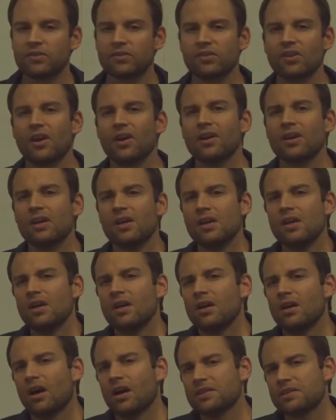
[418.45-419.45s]
So
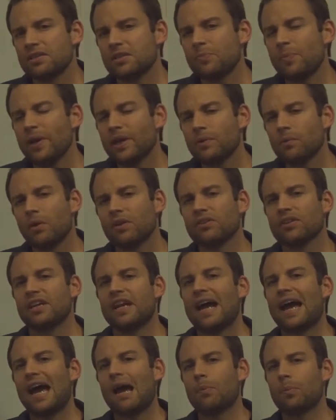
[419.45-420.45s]
I suspect what's
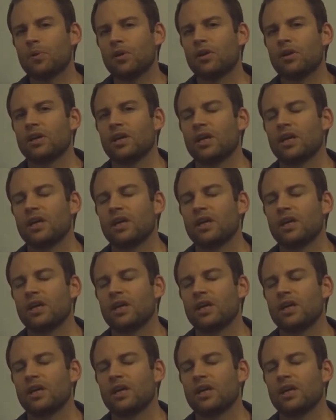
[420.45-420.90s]
going to happen on